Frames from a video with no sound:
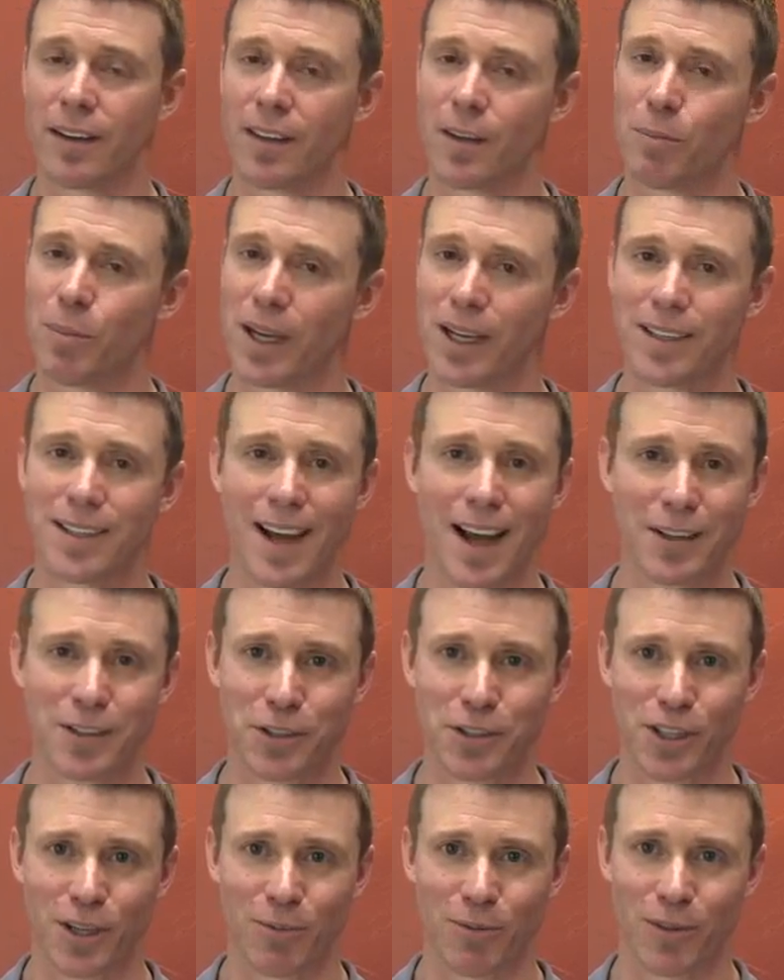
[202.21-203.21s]
The big
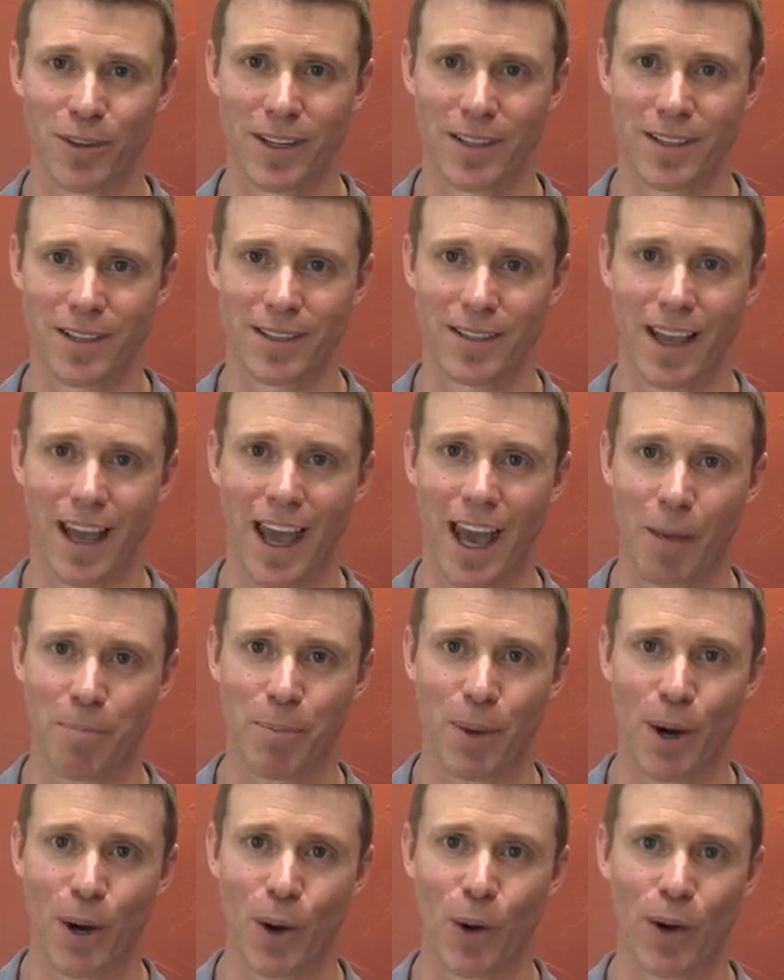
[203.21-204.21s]
doctor term for this is
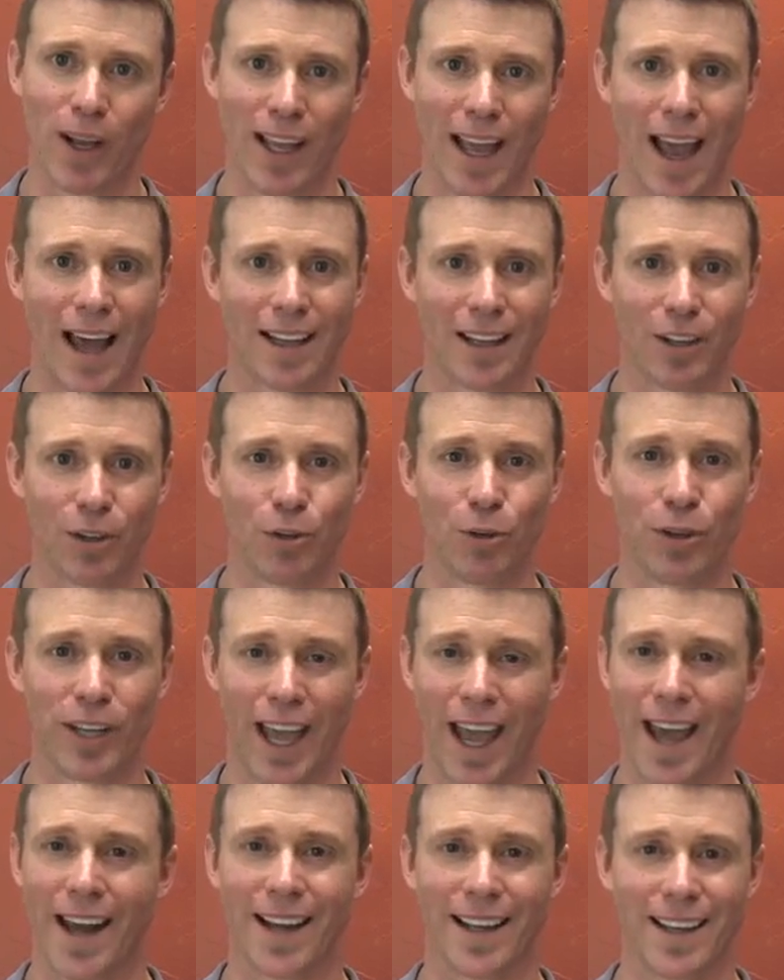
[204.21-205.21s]

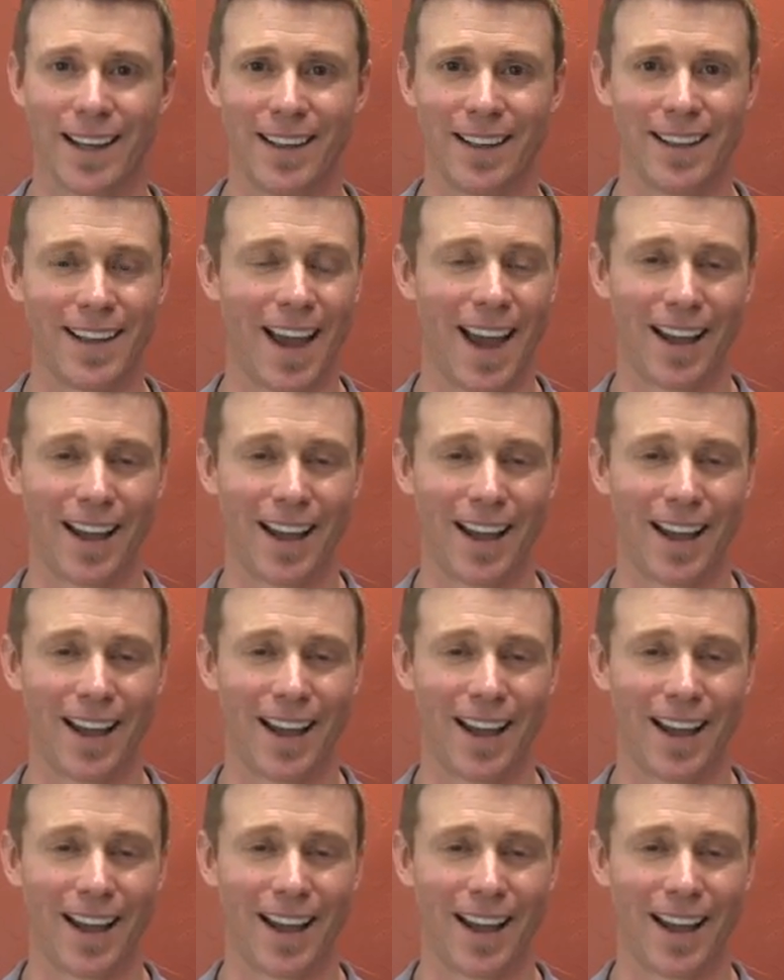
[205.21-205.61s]
epogallocatechin